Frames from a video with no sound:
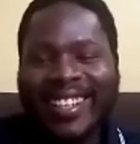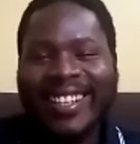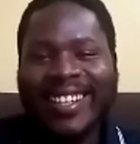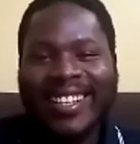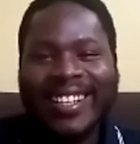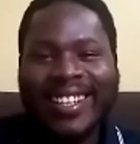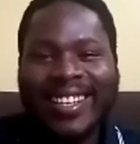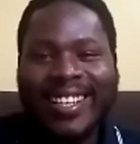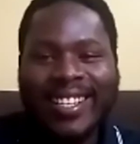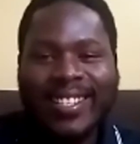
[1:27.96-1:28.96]

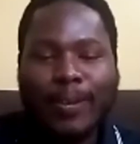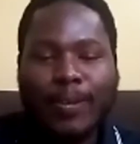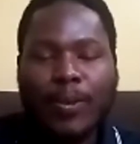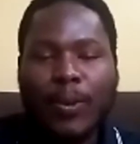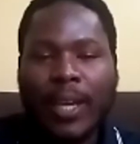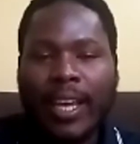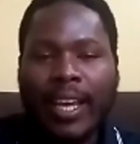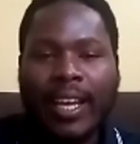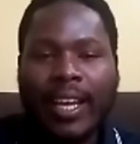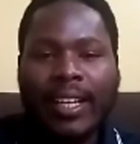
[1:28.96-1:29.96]
Uh, man, also, I
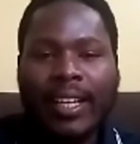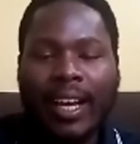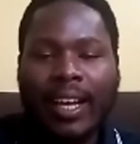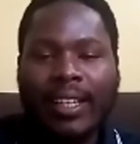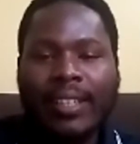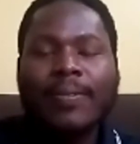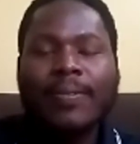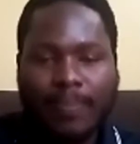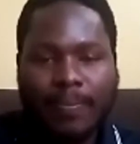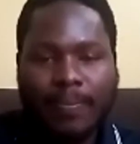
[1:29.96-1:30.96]
have a. Hmm, mm,
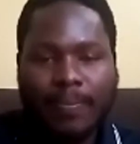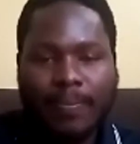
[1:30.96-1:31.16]
sorry.